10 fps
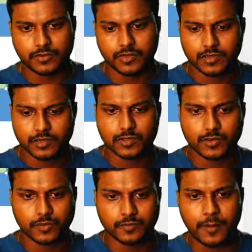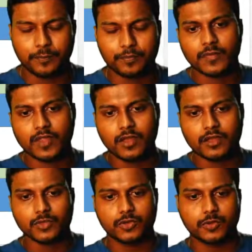So yeah,
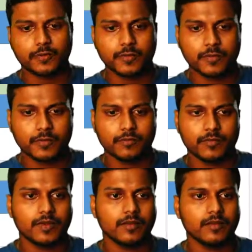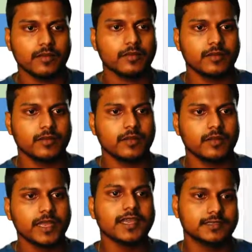so in
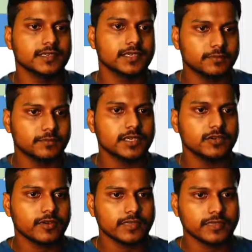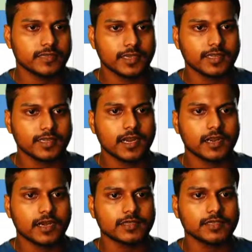HTTP, you can say there are
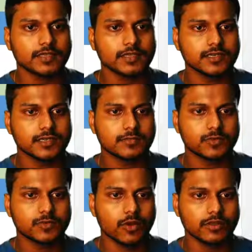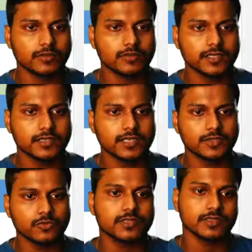other protocols which we use
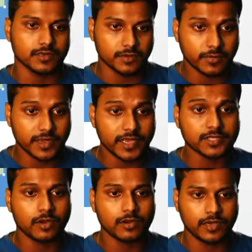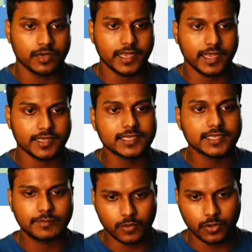based on HTTP
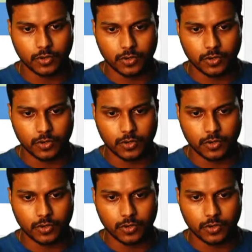protocol.